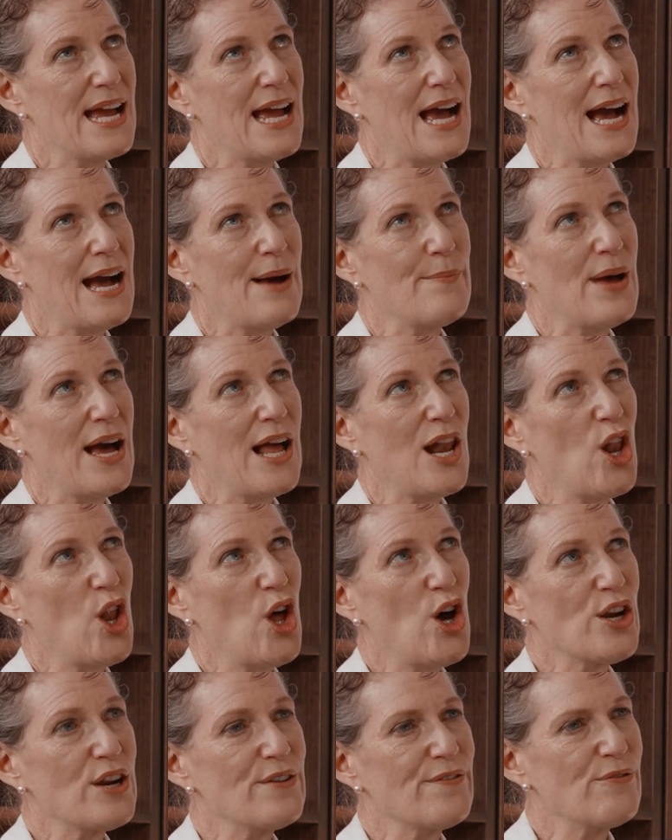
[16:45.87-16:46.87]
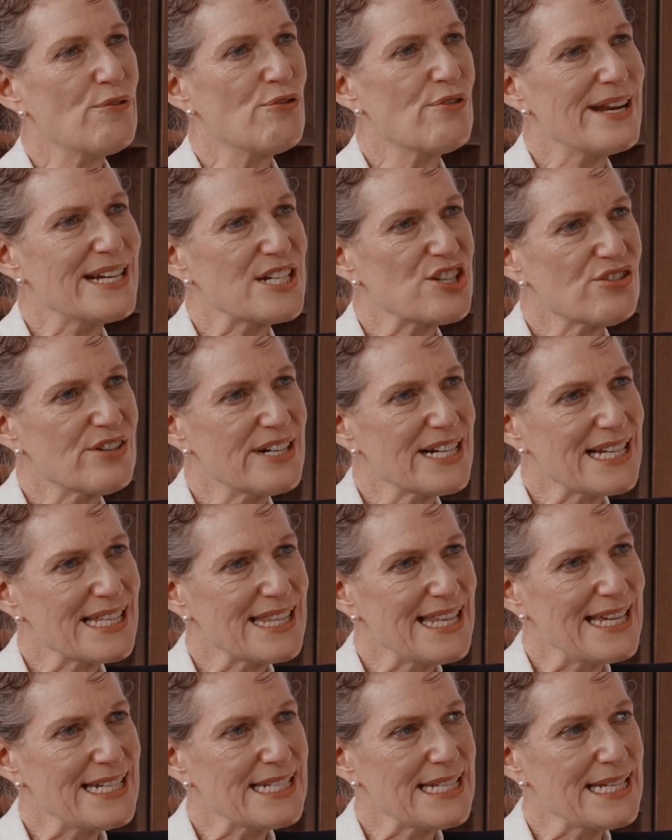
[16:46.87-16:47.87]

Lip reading: a lot of rhetoric that